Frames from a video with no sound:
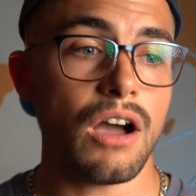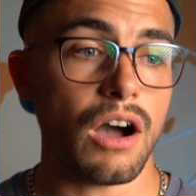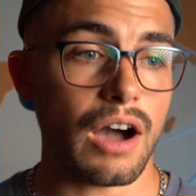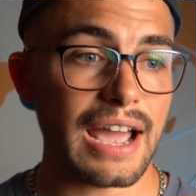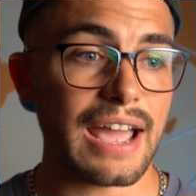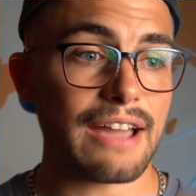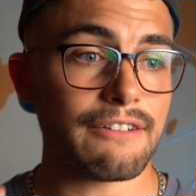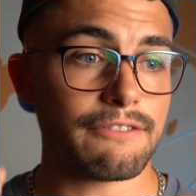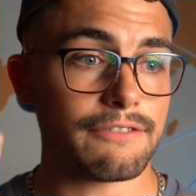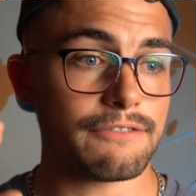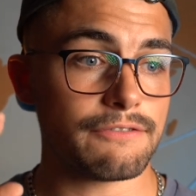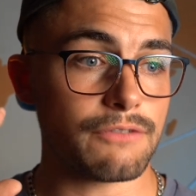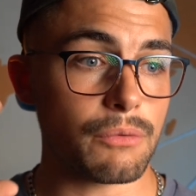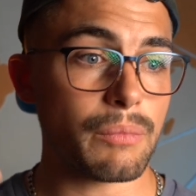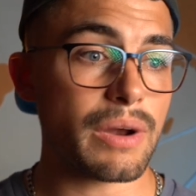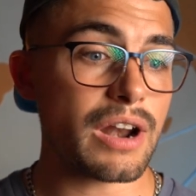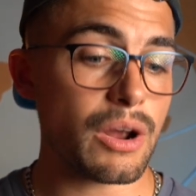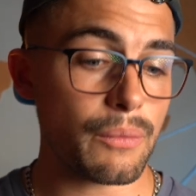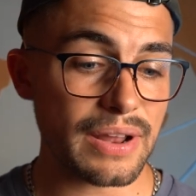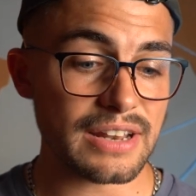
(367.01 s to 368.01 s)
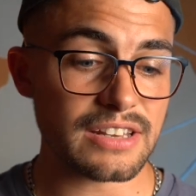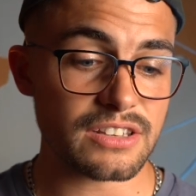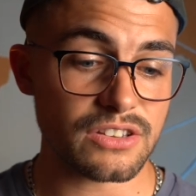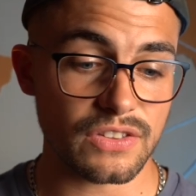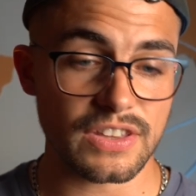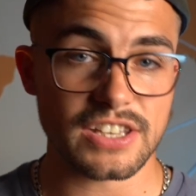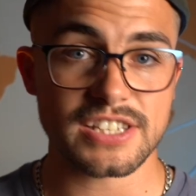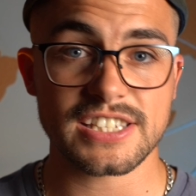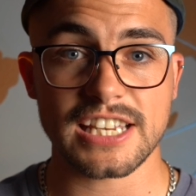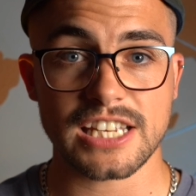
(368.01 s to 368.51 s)
I have, from when I went
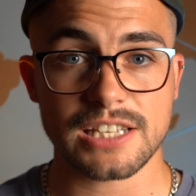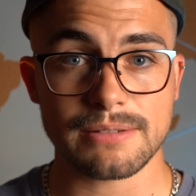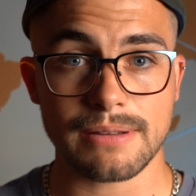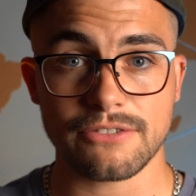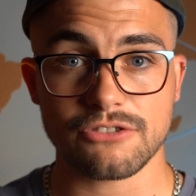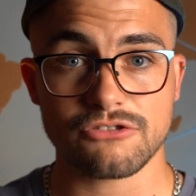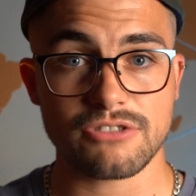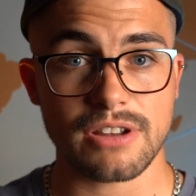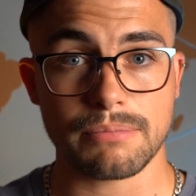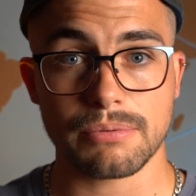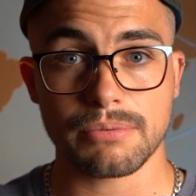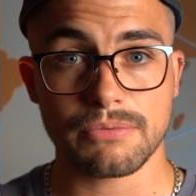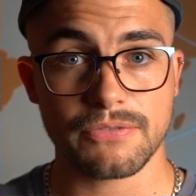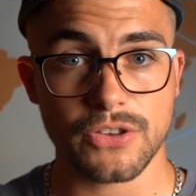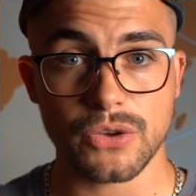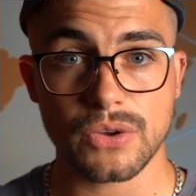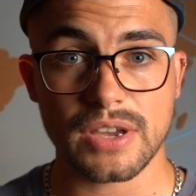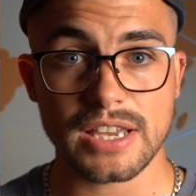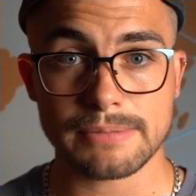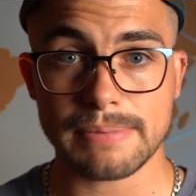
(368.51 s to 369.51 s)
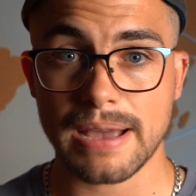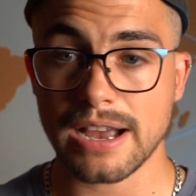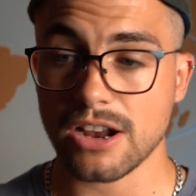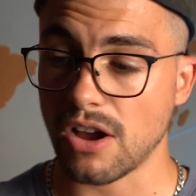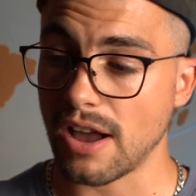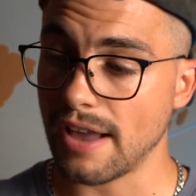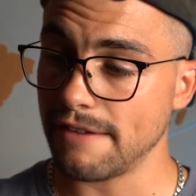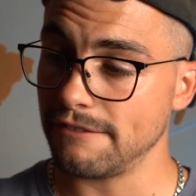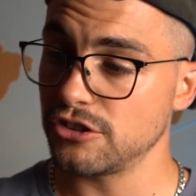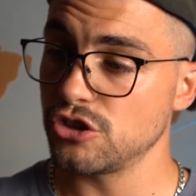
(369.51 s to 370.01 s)
on the 6-month trip a few years back,
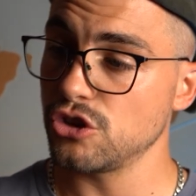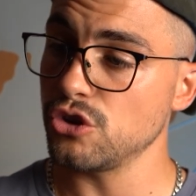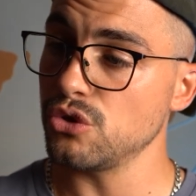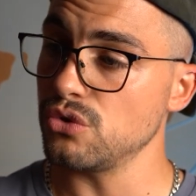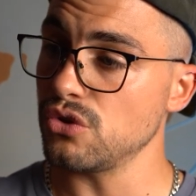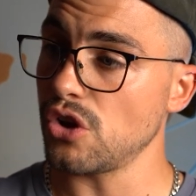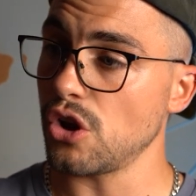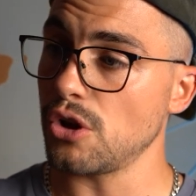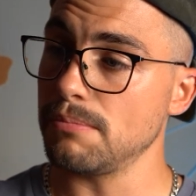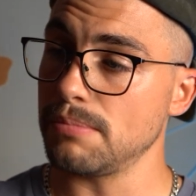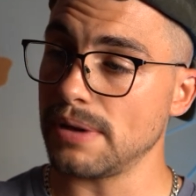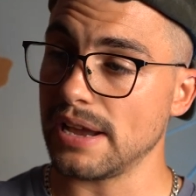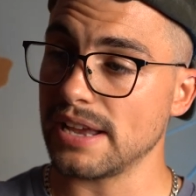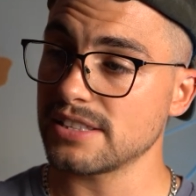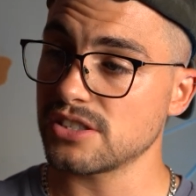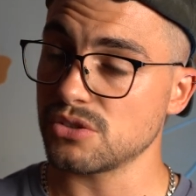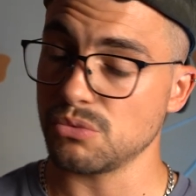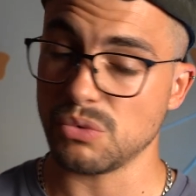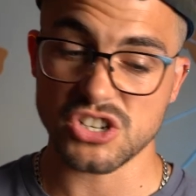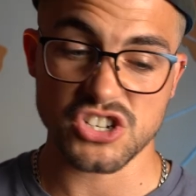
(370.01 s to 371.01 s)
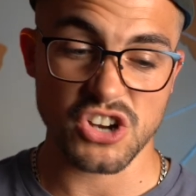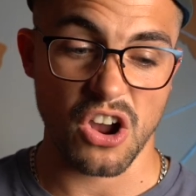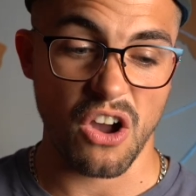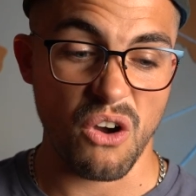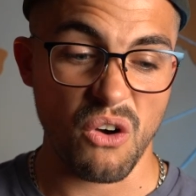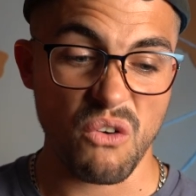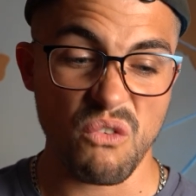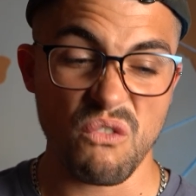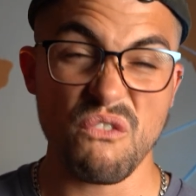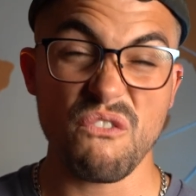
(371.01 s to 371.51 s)
I have 2 notepads which
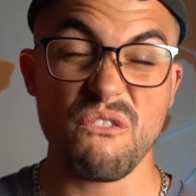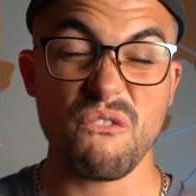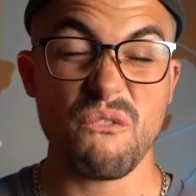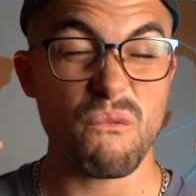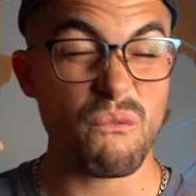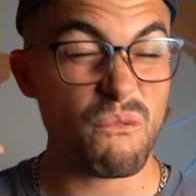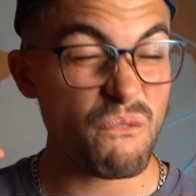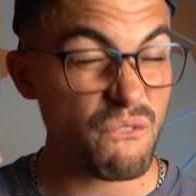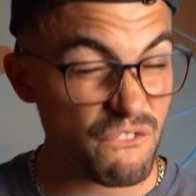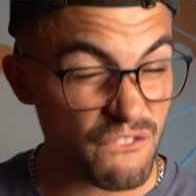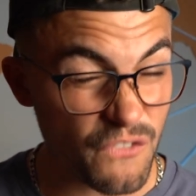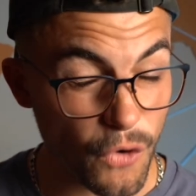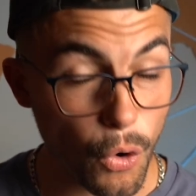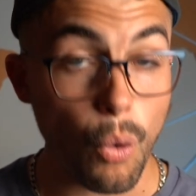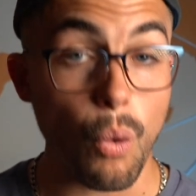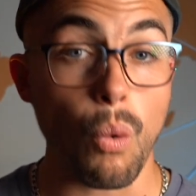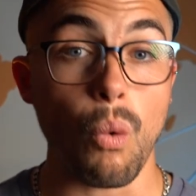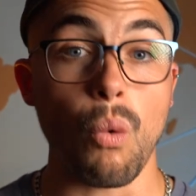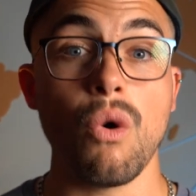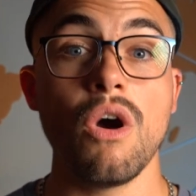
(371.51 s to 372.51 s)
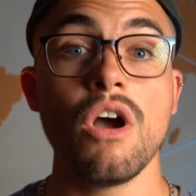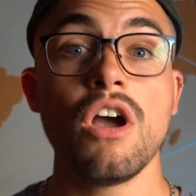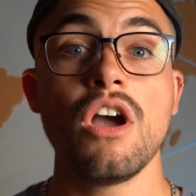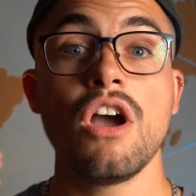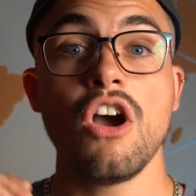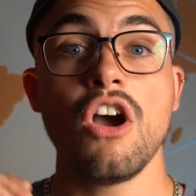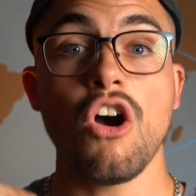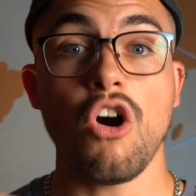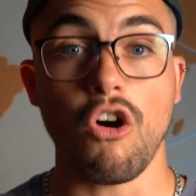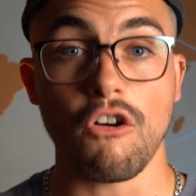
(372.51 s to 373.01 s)
are full
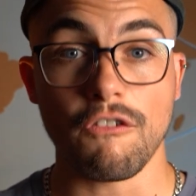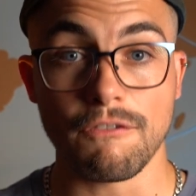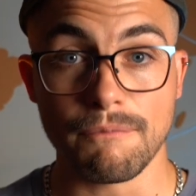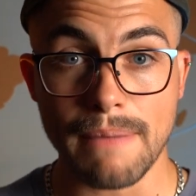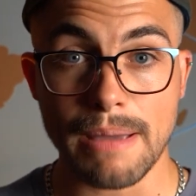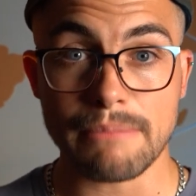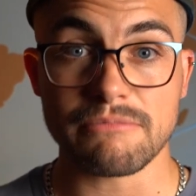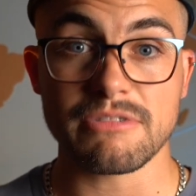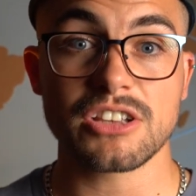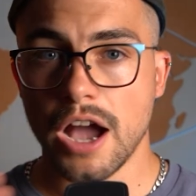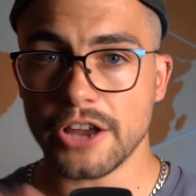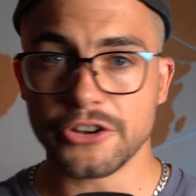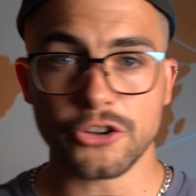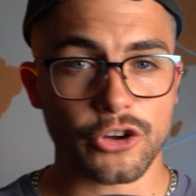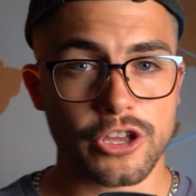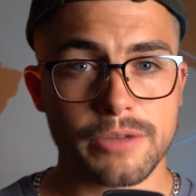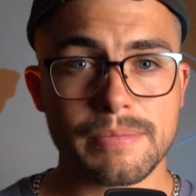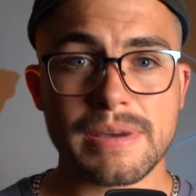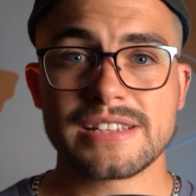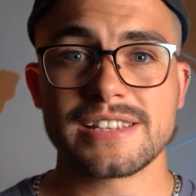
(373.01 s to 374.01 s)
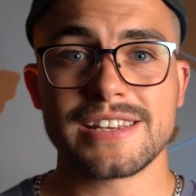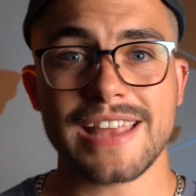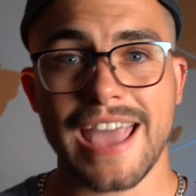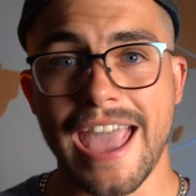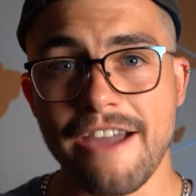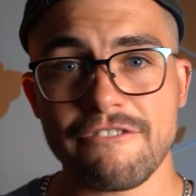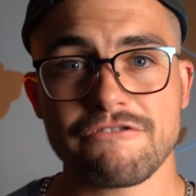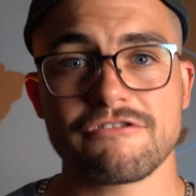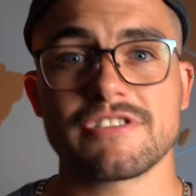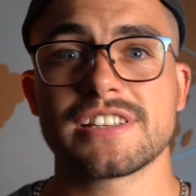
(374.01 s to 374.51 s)
of memories. I documented
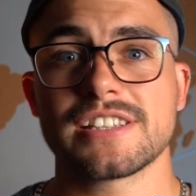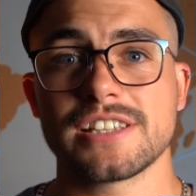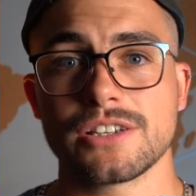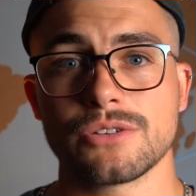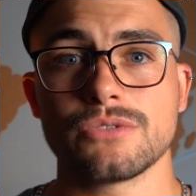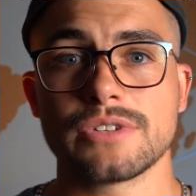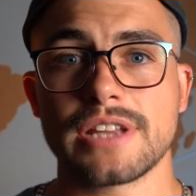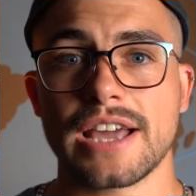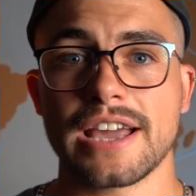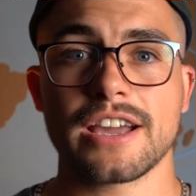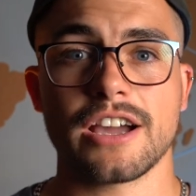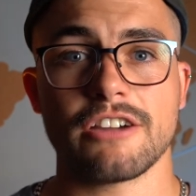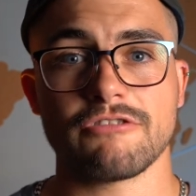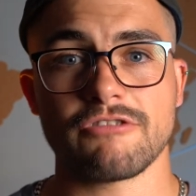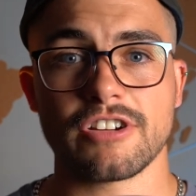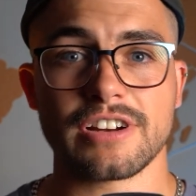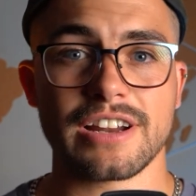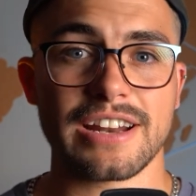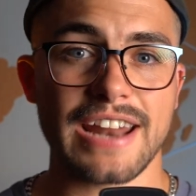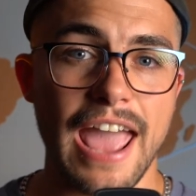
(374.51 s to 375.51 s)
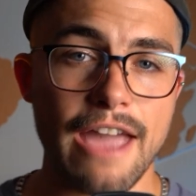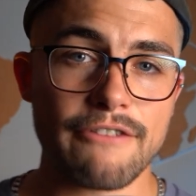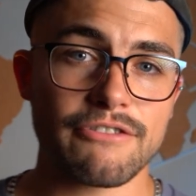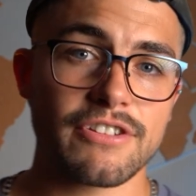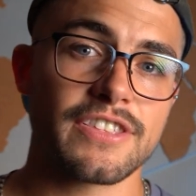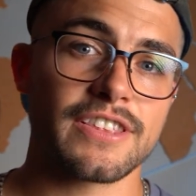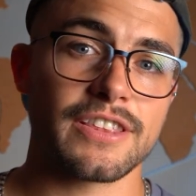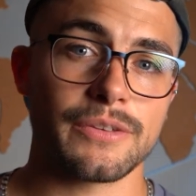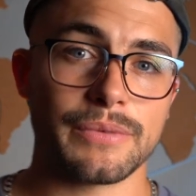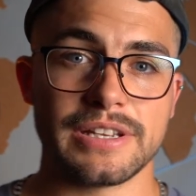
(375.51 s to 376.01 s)
every single day. I wrote down
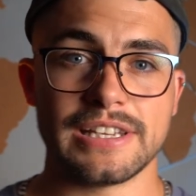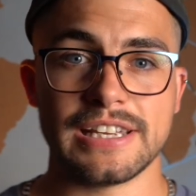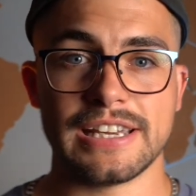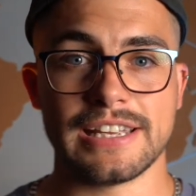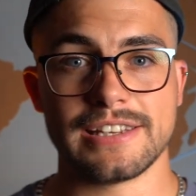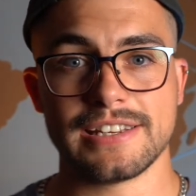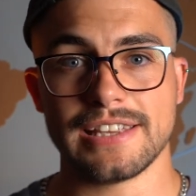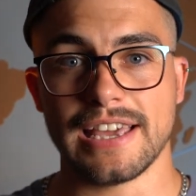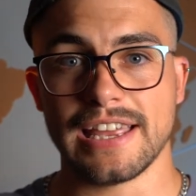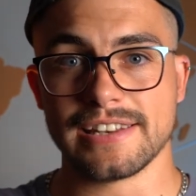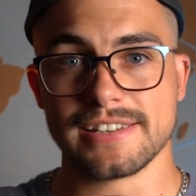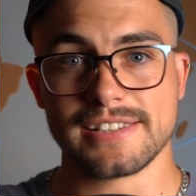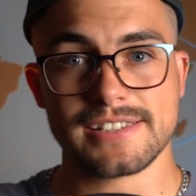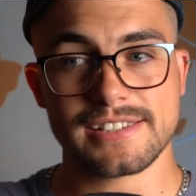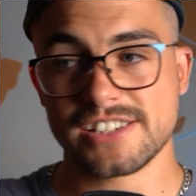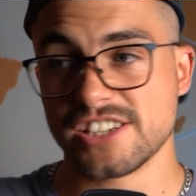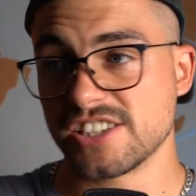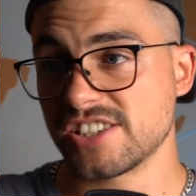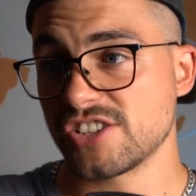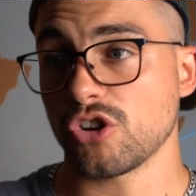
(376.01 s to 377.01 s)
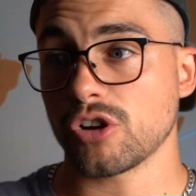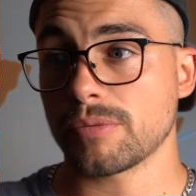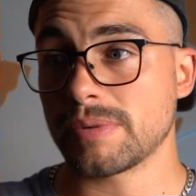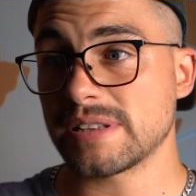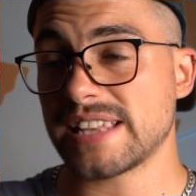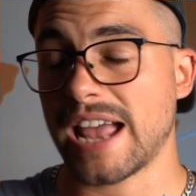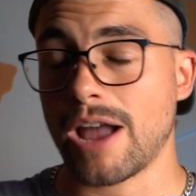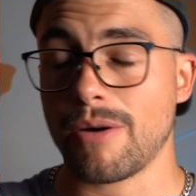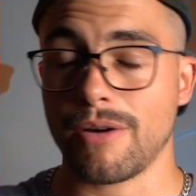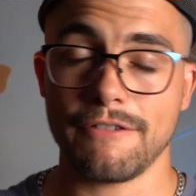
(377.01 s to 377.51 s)
everything that we did and just
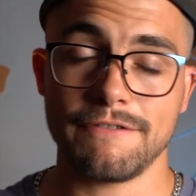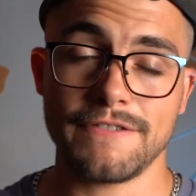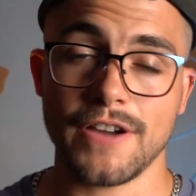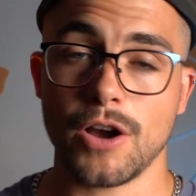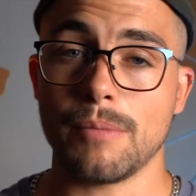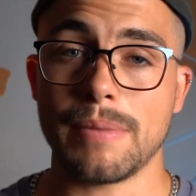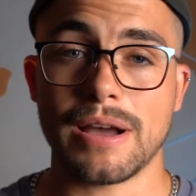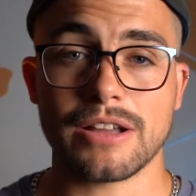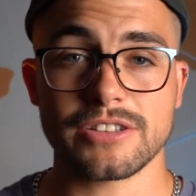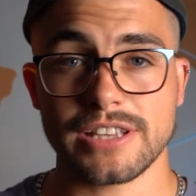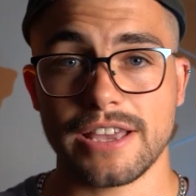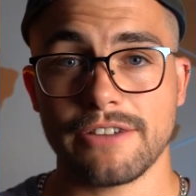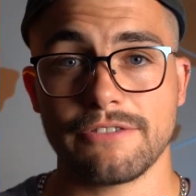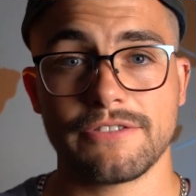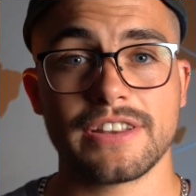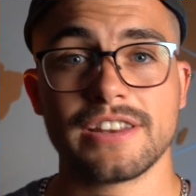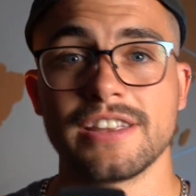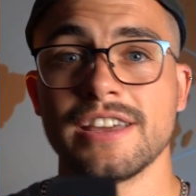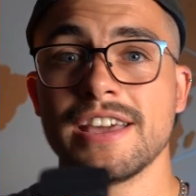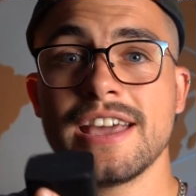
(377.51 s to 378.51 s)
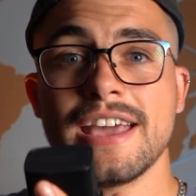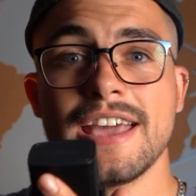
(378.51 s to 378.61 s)
documented how I felt about everything.